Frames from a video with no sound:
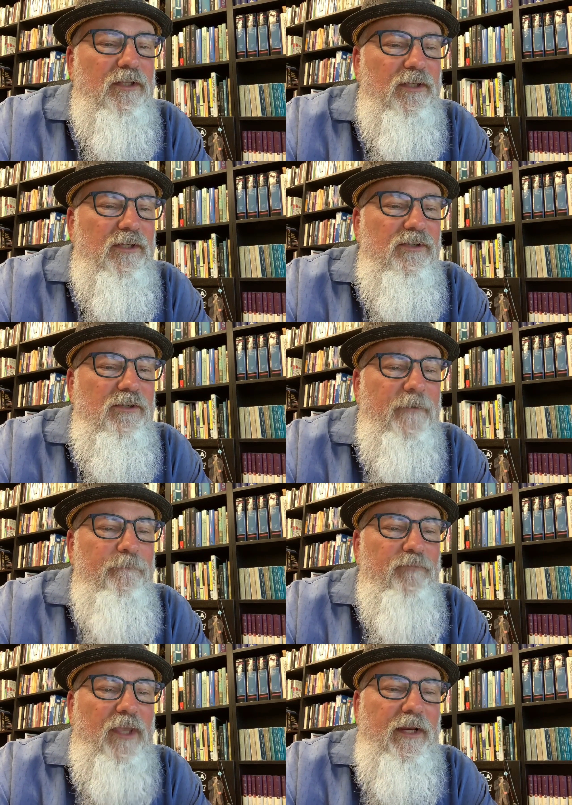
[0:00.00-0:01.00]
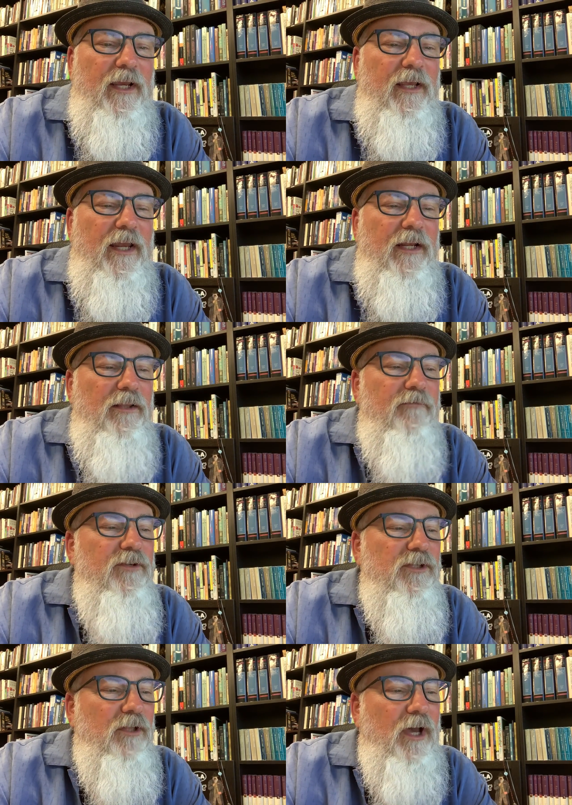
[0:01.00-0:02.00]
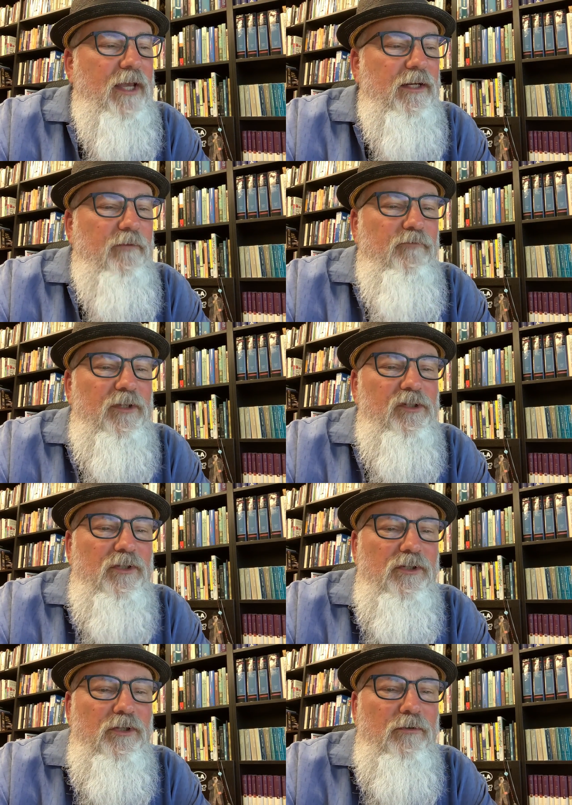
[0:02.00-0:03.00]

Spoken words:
this. And I love this line in Ephesians 2.